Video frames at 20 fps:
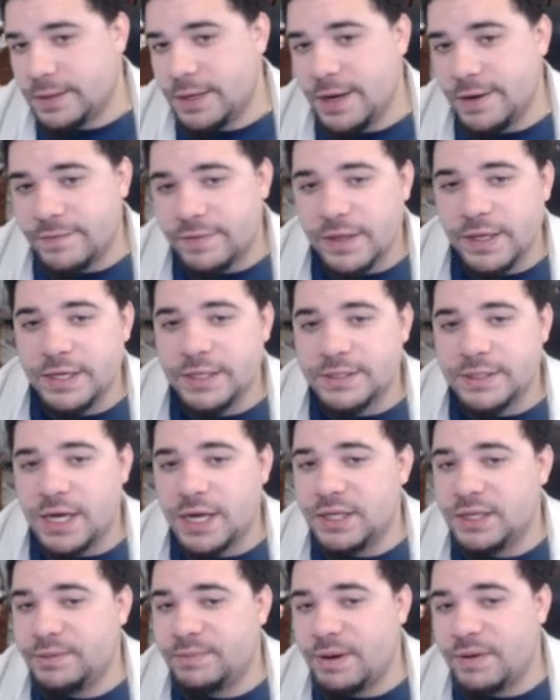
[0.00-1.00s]
If they
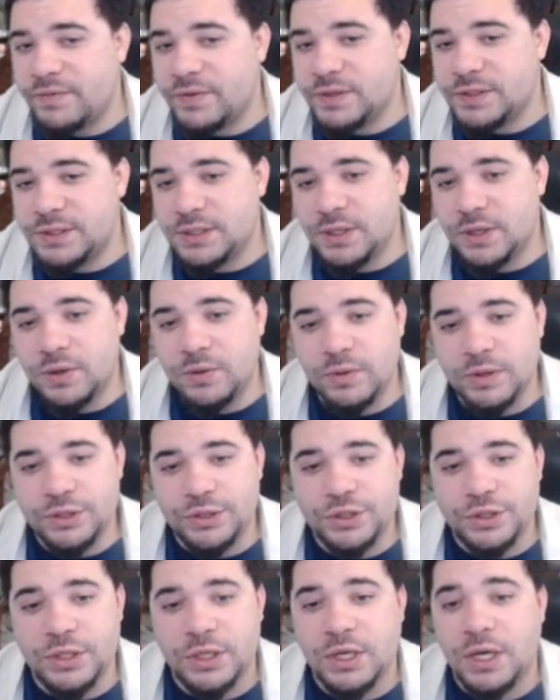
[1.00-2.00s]
decide to buff this skill,
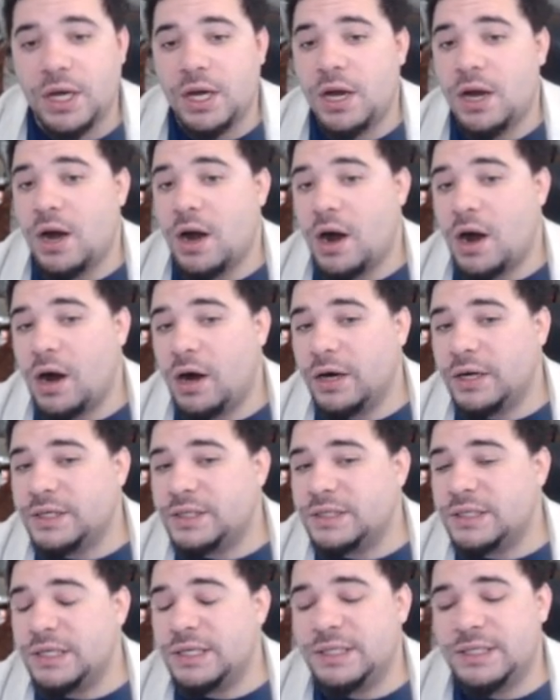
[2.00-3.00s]
which
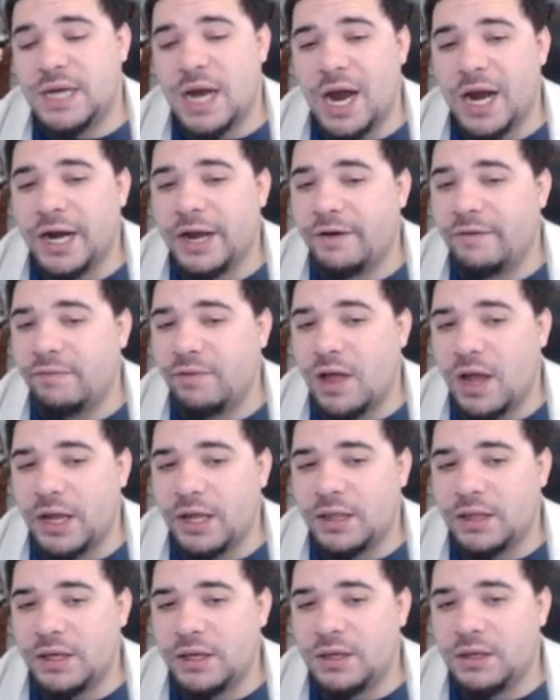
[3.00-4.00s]
honestly is kind of
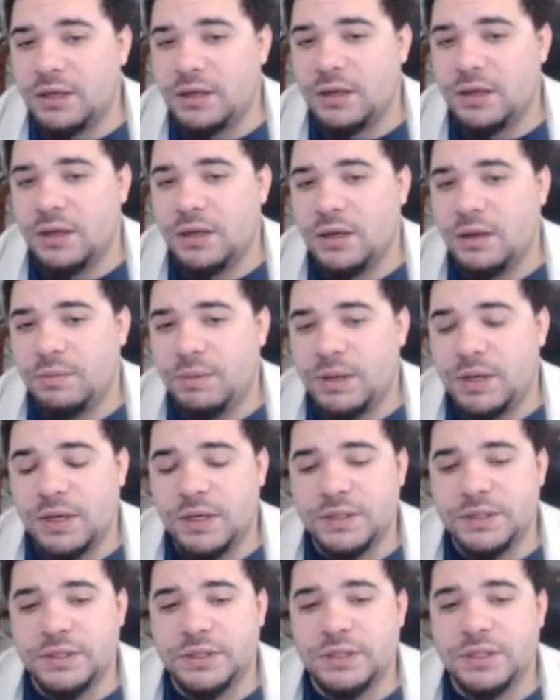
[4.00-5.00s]
unlikely
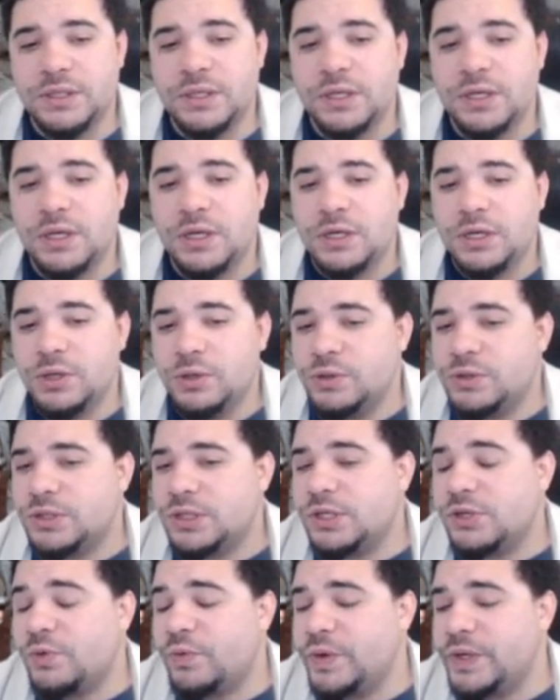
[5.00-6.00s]
because
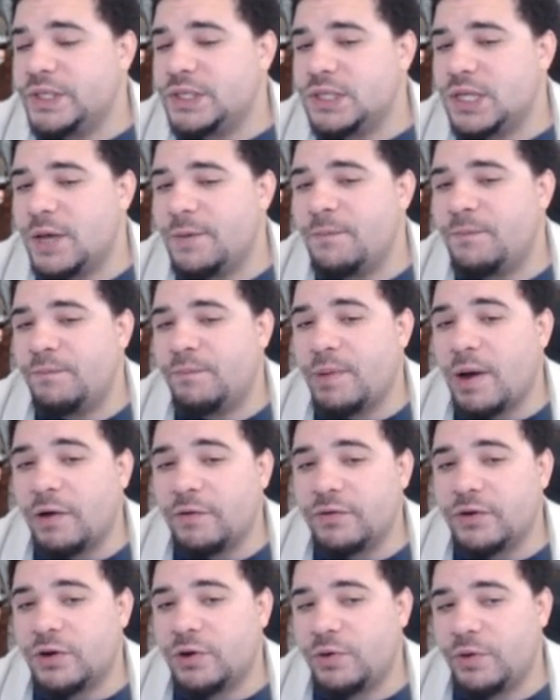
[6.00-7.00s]
usually the reason they
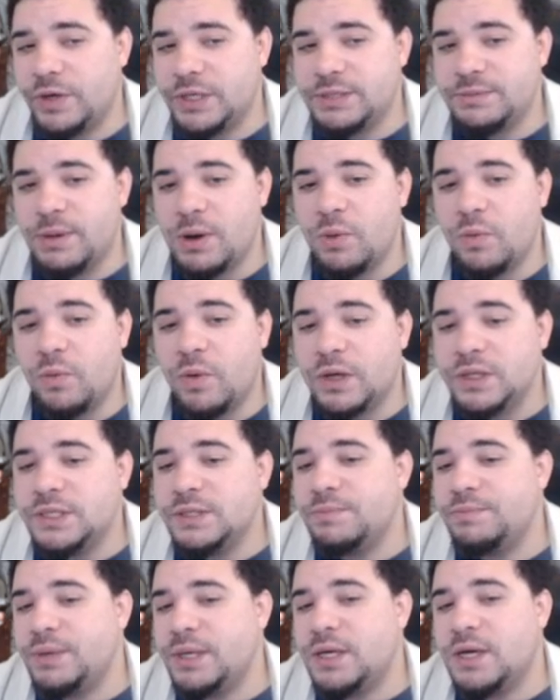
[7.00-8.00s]
buffed charisma
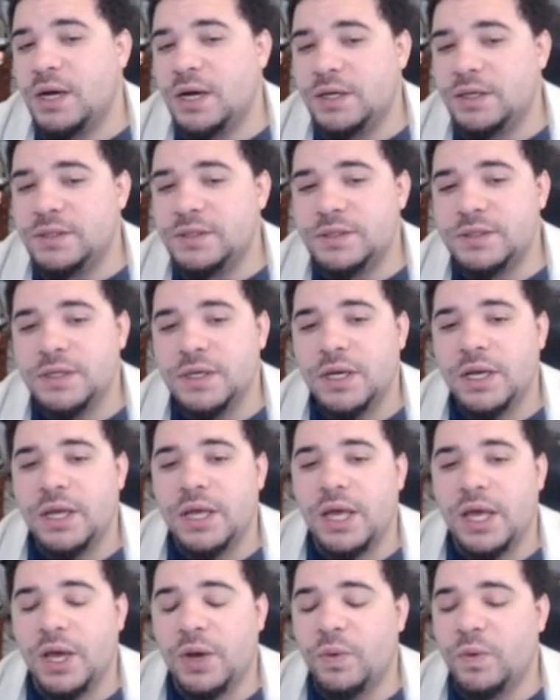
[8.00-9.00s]
wasn't because
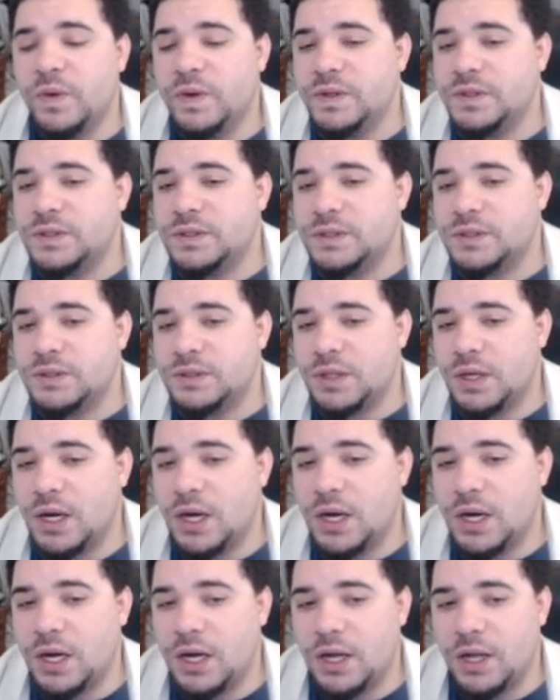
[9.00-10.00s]
it was
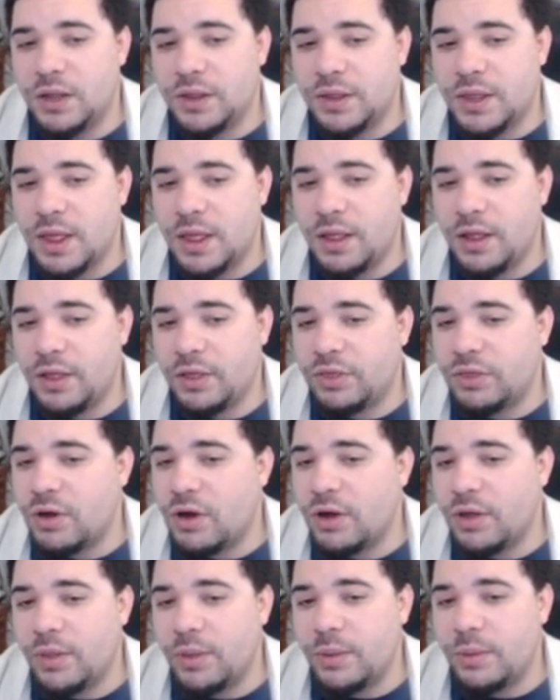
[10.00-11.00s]
uh they
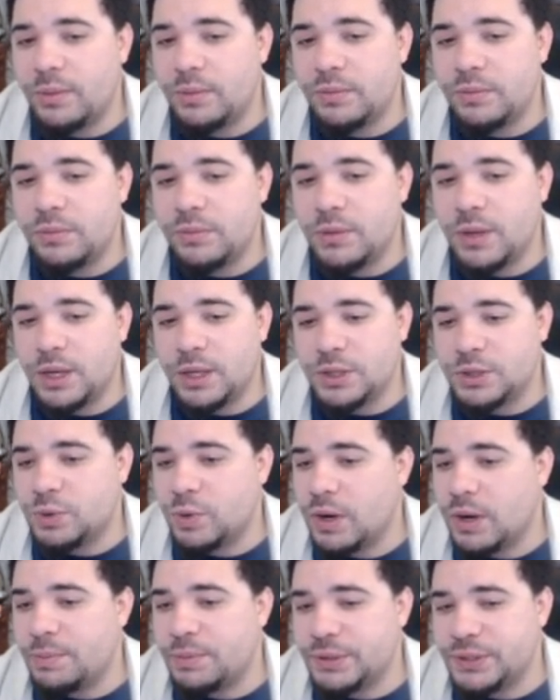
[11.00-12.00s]
thought like
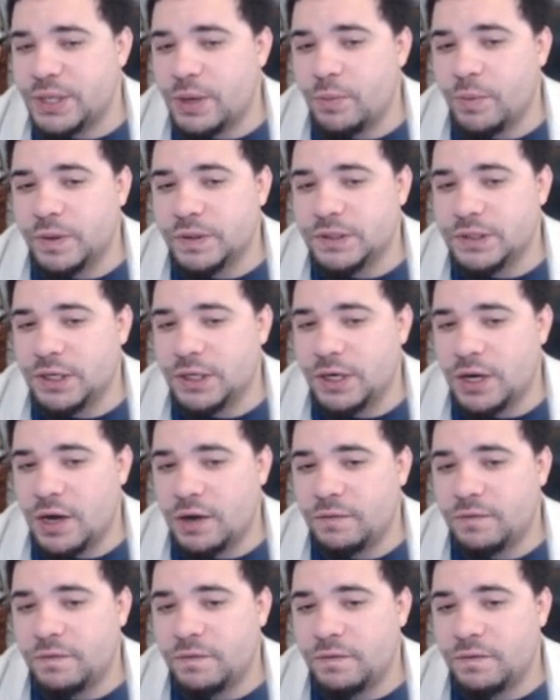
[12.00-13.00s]
20% wasn't
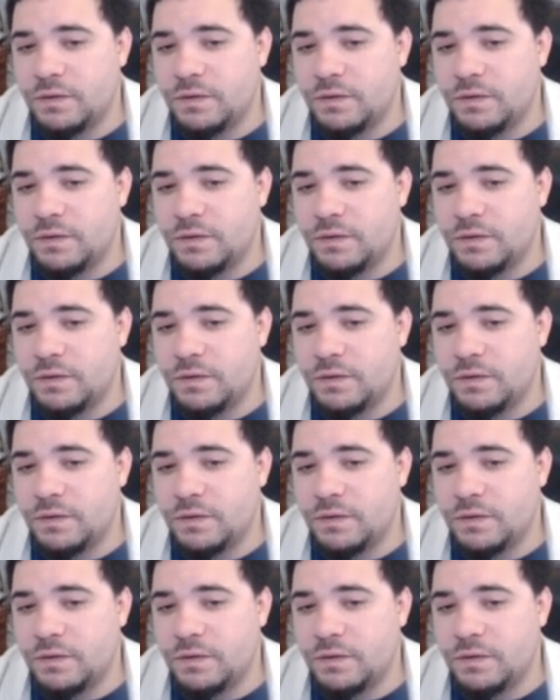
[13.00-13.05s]
enough